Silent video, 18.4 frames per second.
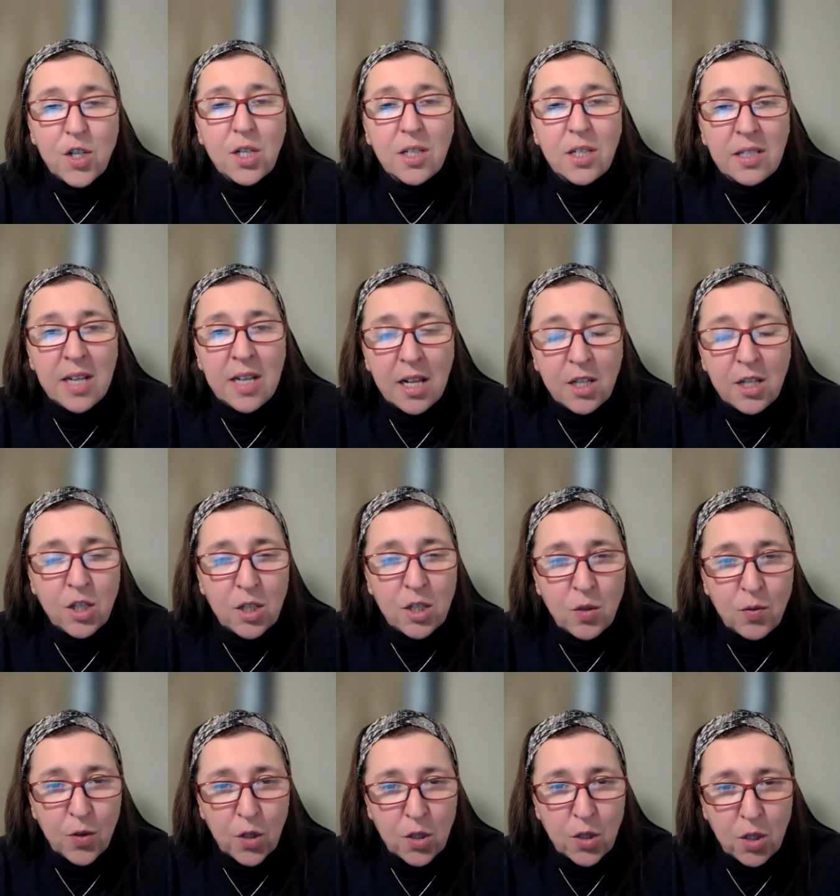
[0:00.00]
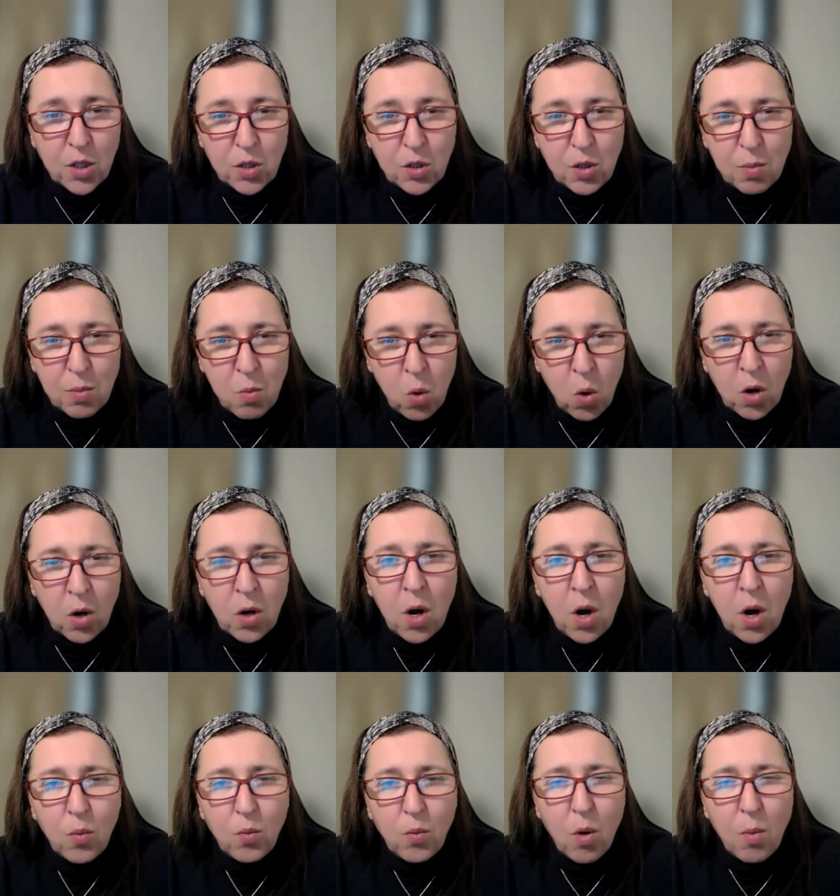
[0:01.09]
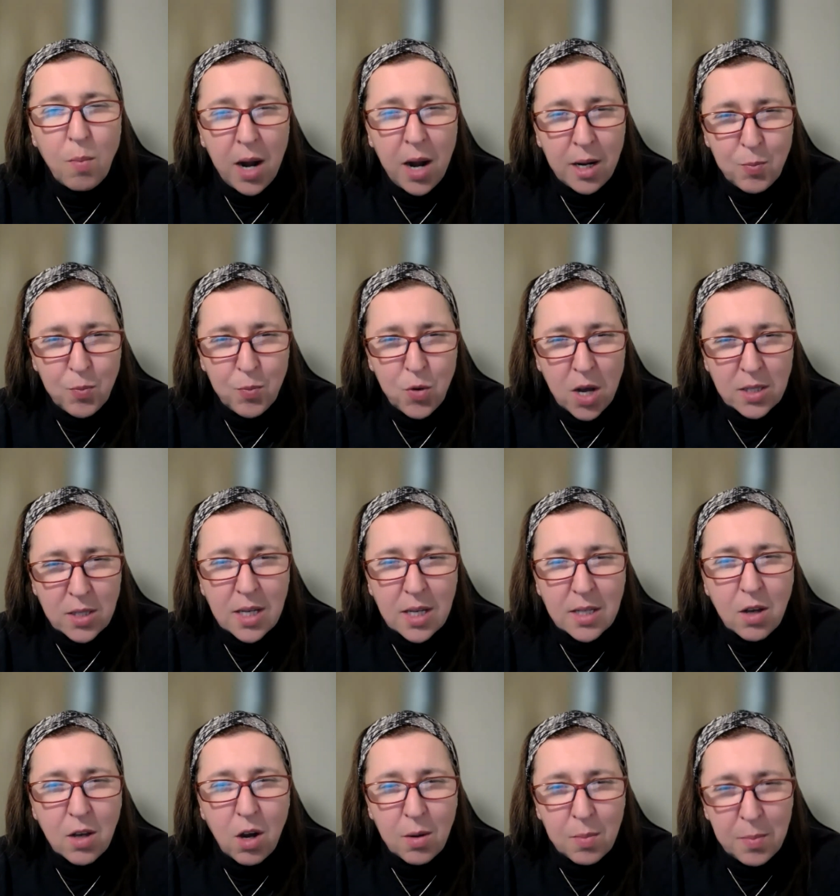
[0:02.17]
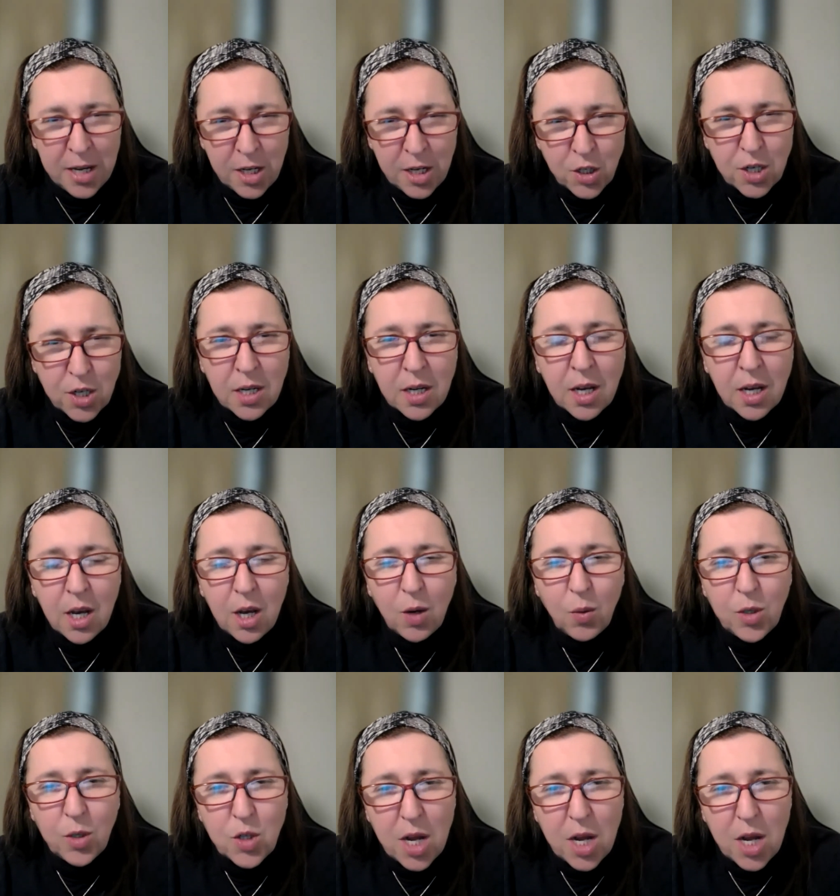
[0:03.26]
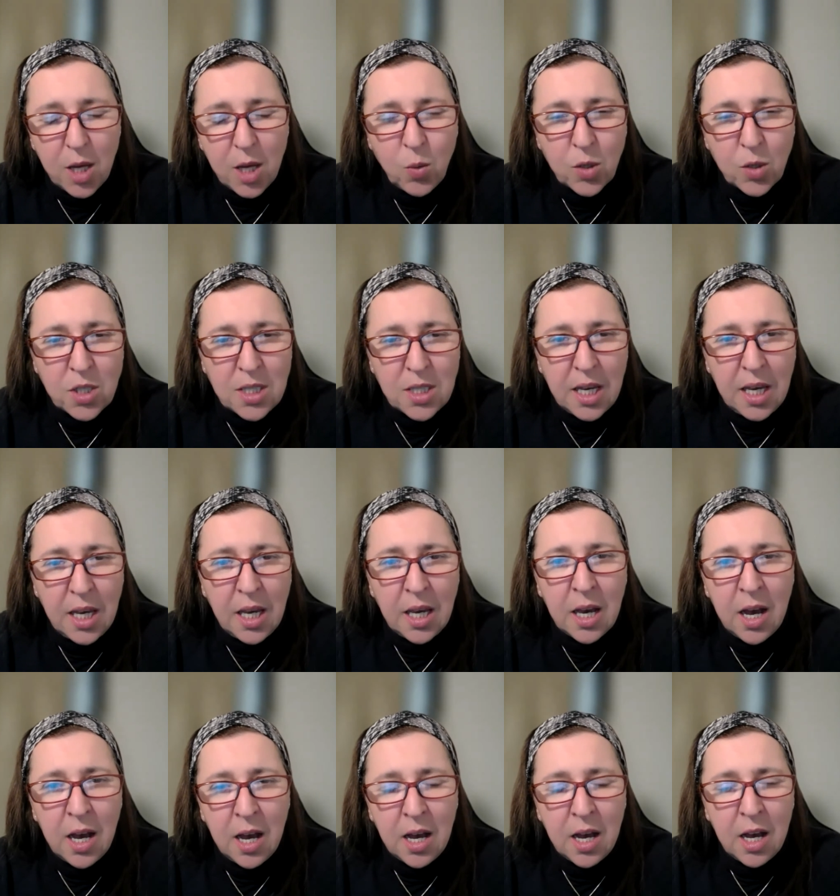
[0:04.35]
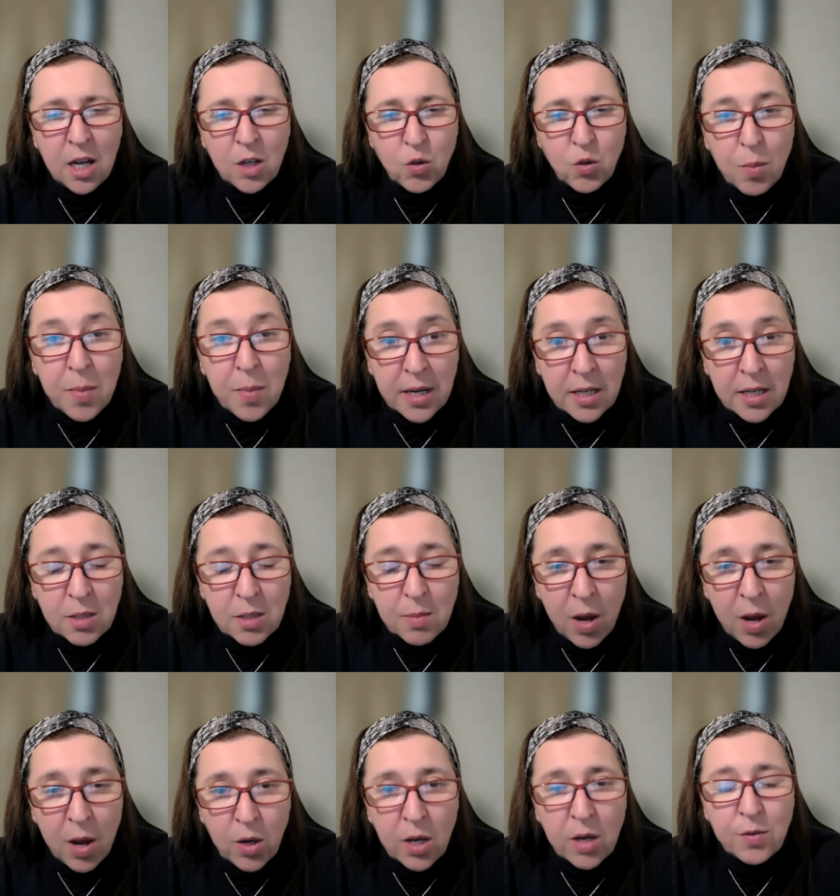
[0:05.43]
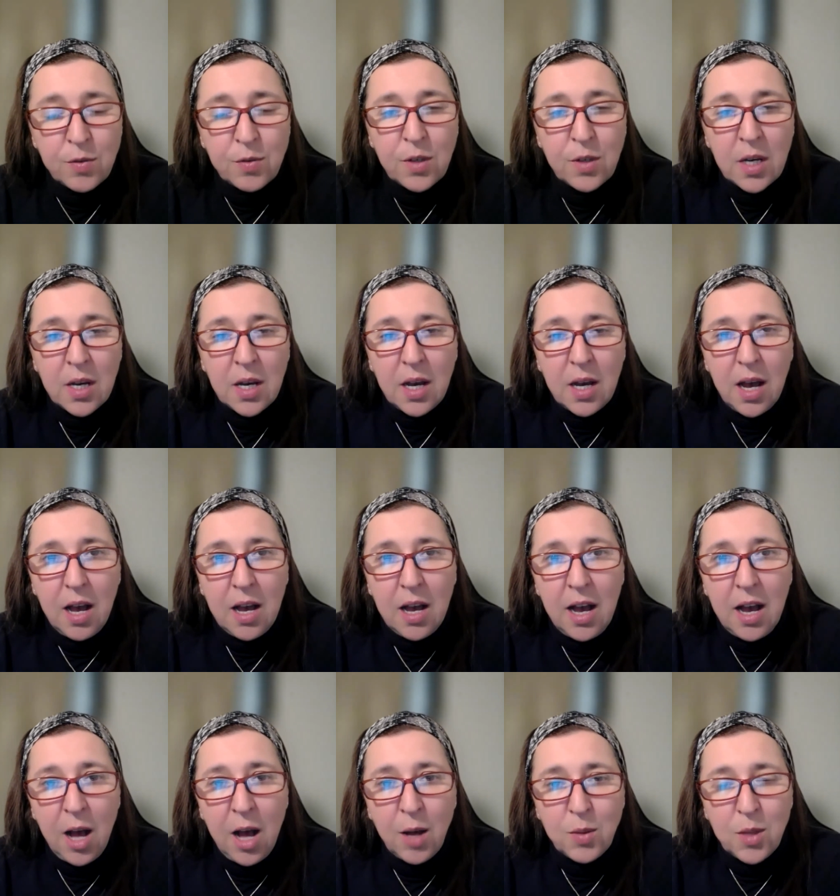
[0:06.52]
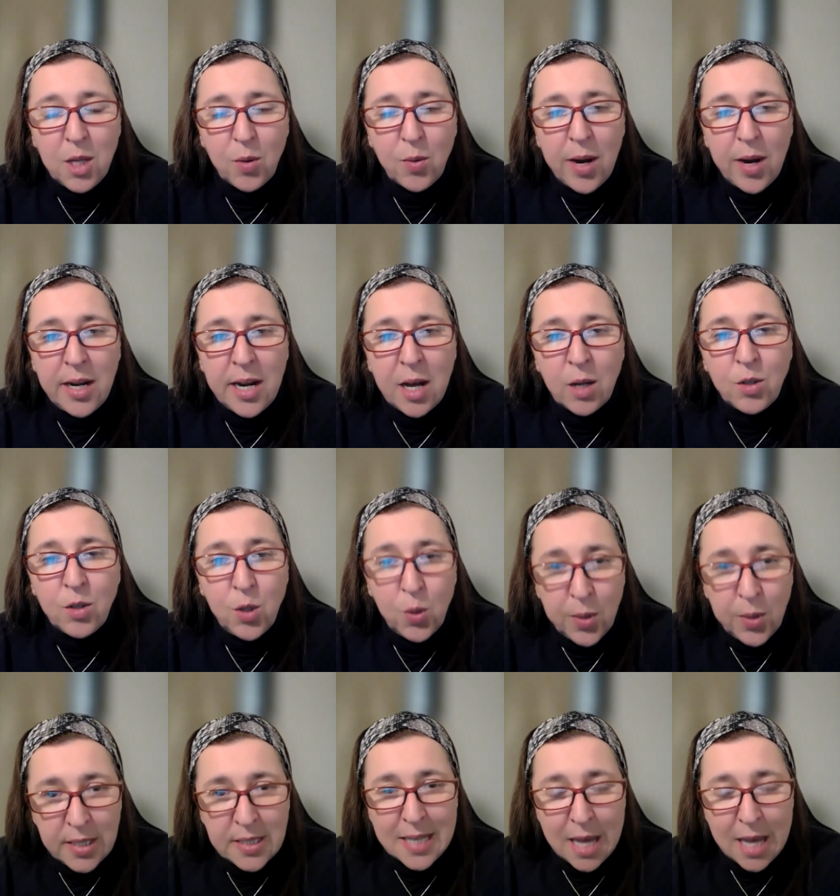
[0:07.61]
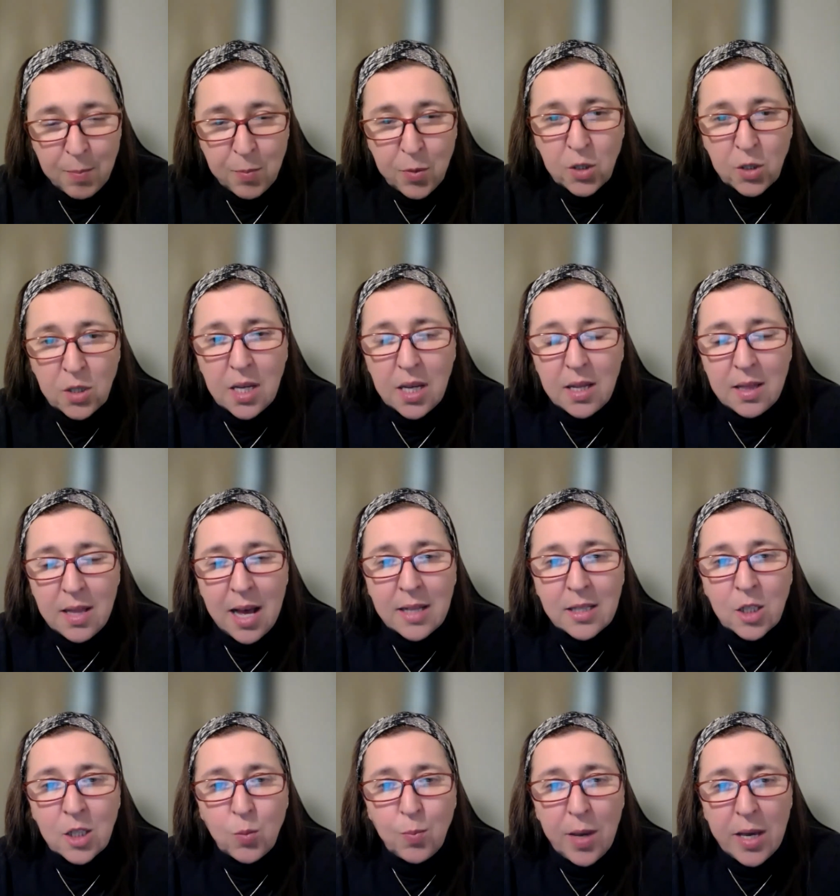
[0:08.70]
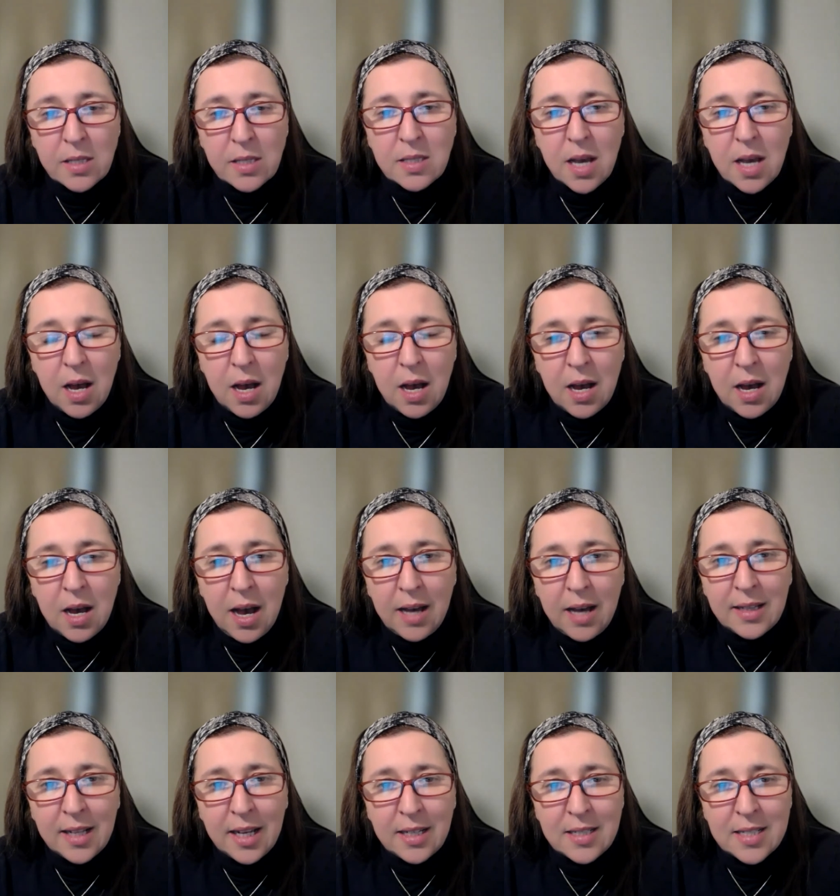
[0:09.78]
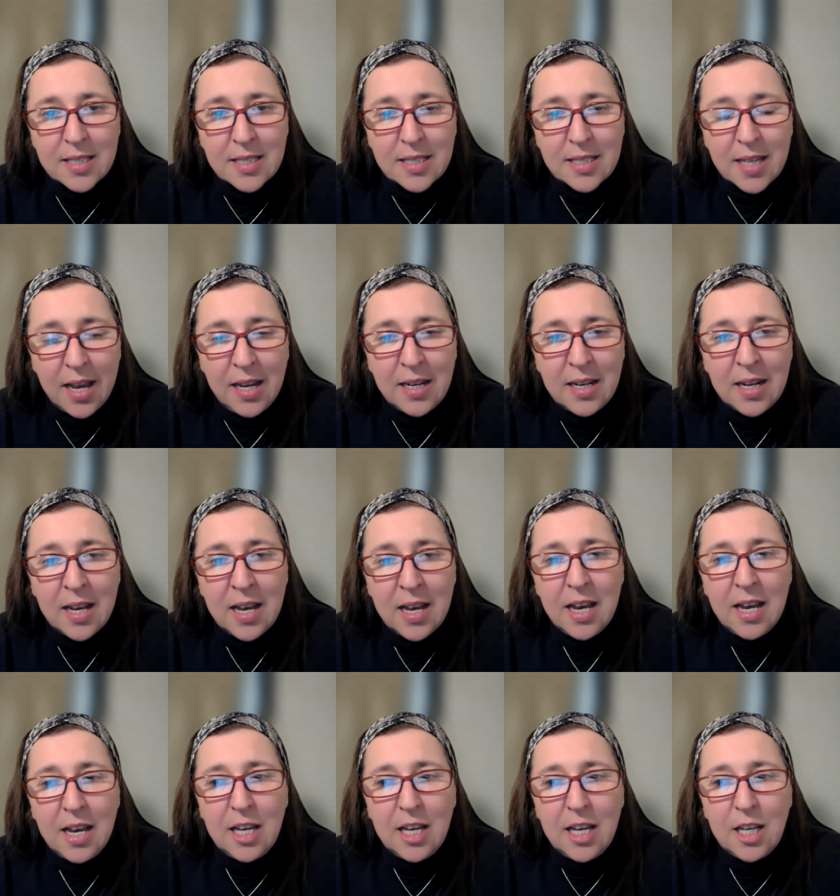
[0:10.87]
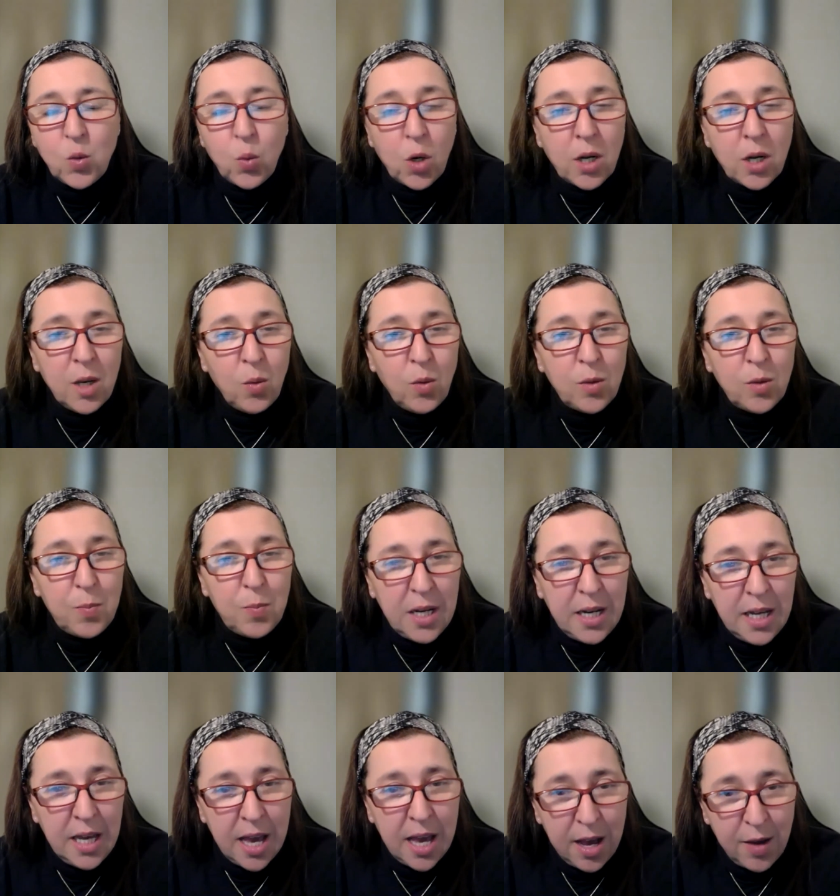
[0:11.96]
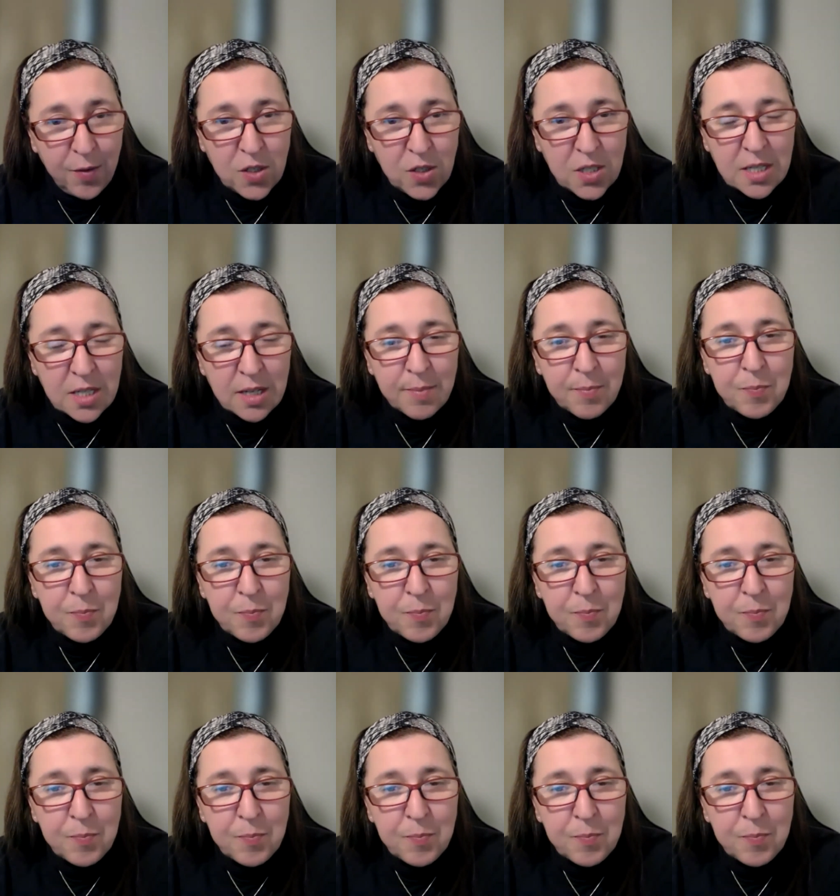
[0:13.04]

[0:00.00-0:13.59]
intelligence versus the more robotic process automation, which I think we're seeing a tremendous amount of out there right now. Two examples in that space I'd like to cite is working with PDFs